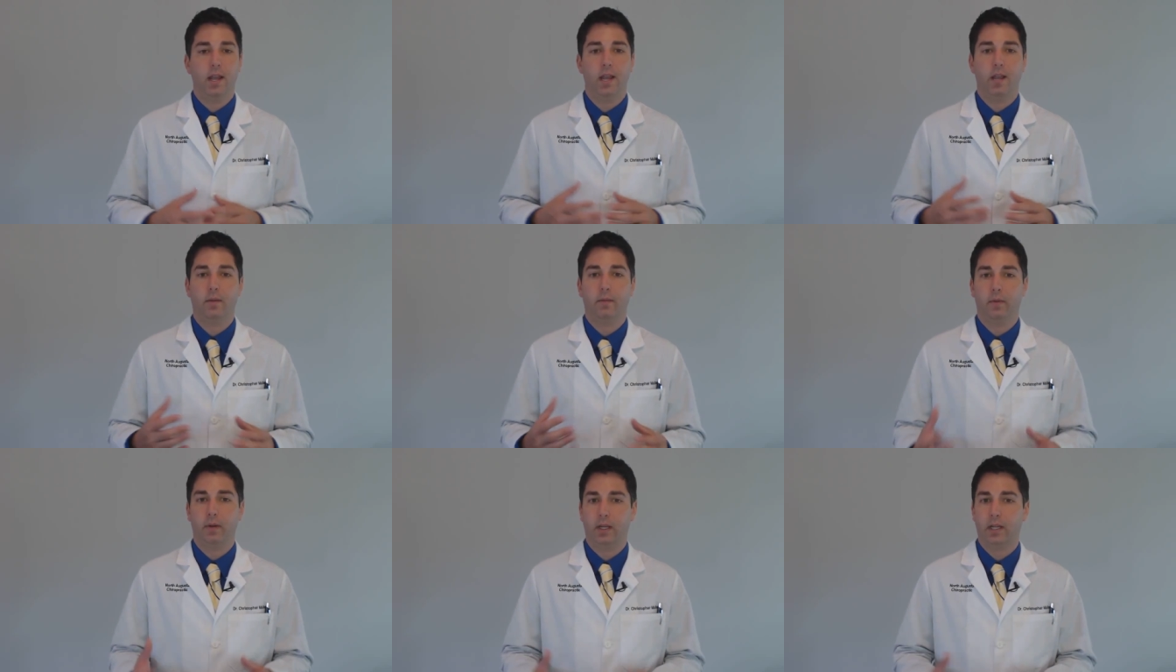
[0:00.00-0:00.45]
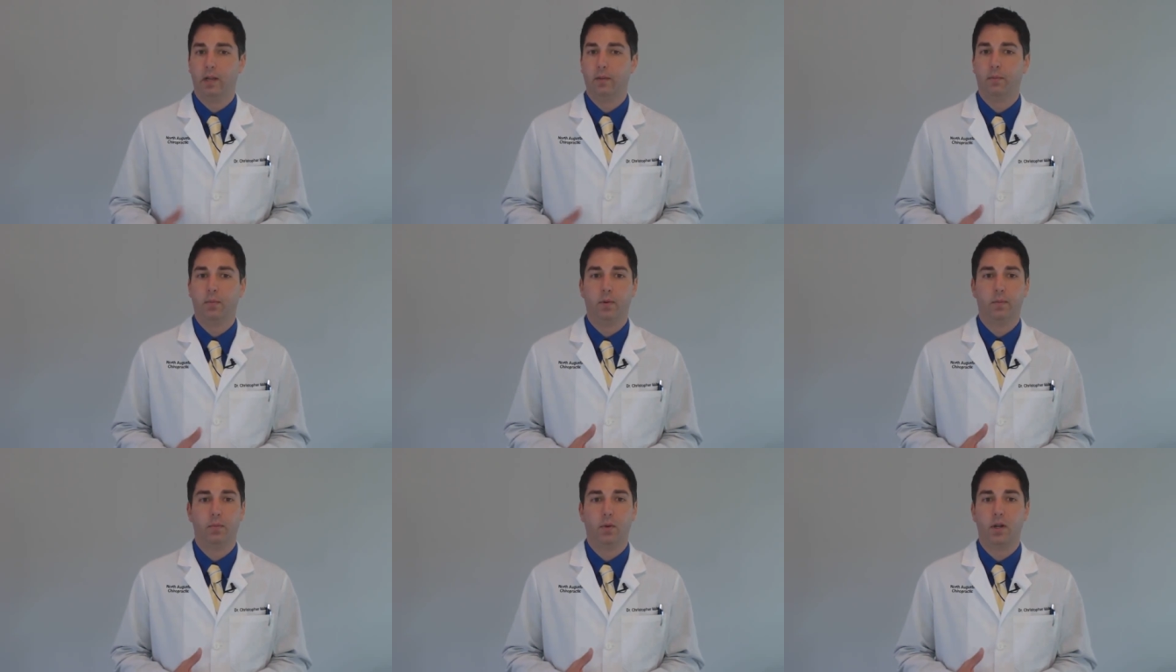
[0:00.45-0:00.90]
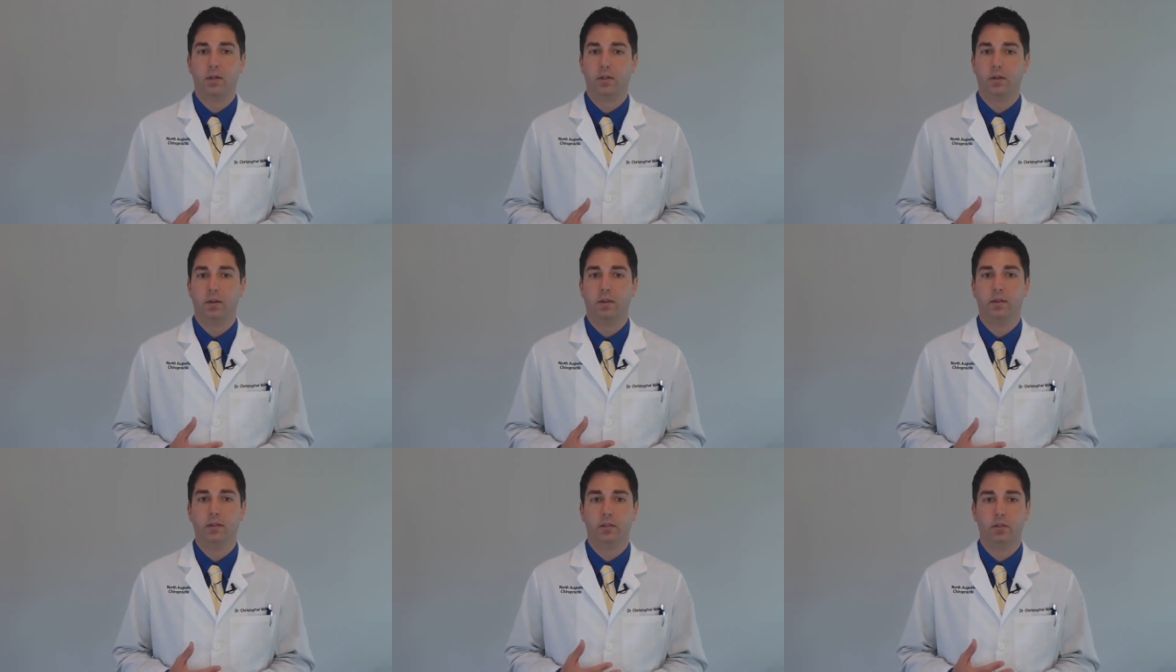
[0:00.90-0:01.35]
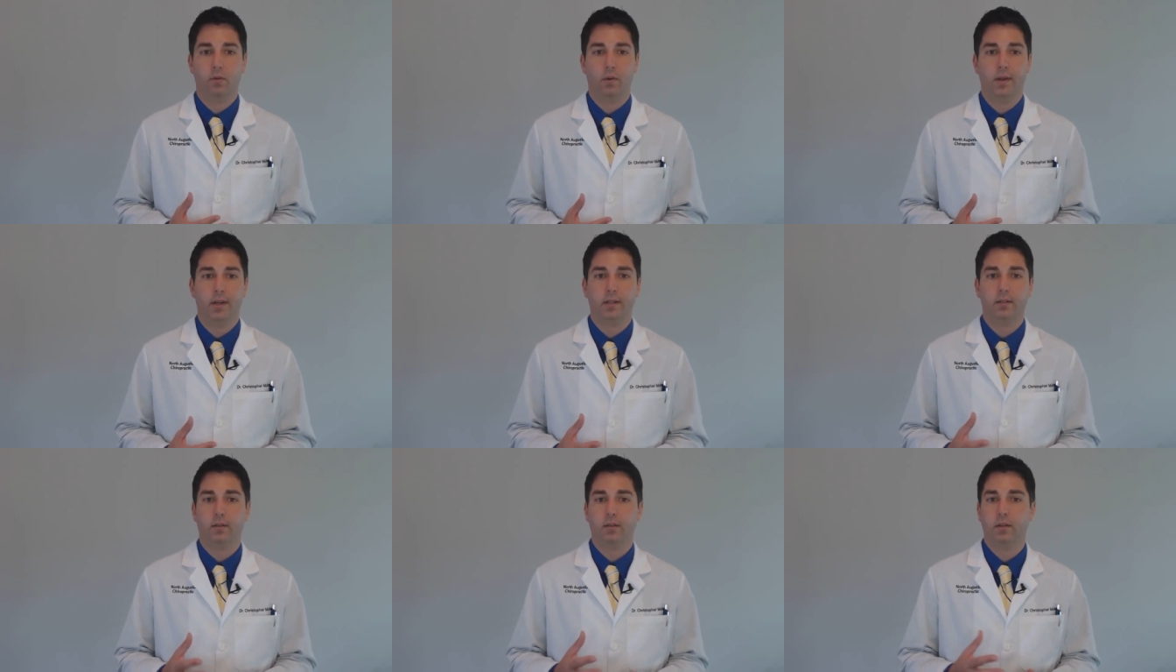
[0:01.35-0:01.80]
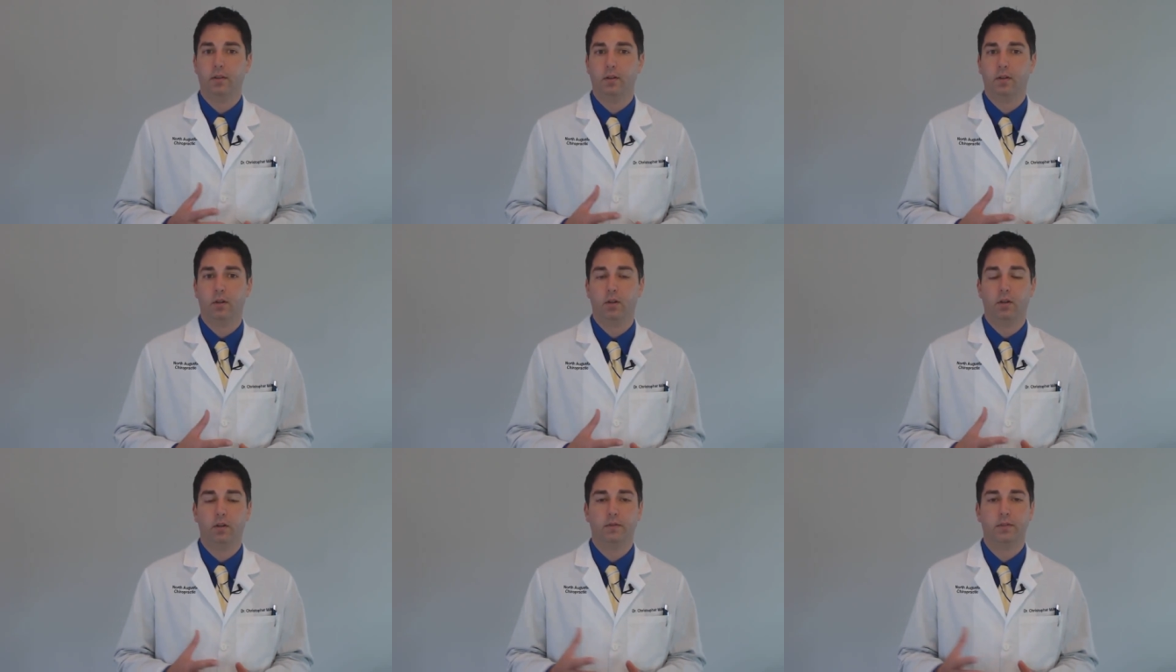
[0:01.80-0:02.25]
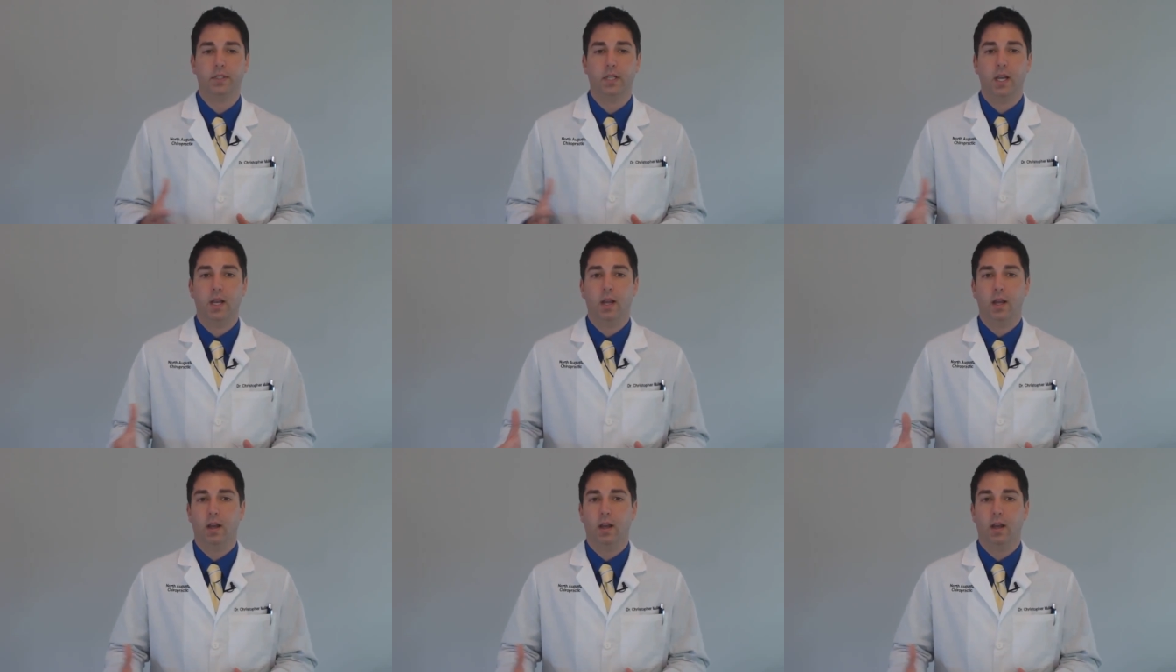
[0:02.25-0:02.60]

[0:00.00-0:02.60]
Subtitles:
and again put pressure on the joints or the nerves,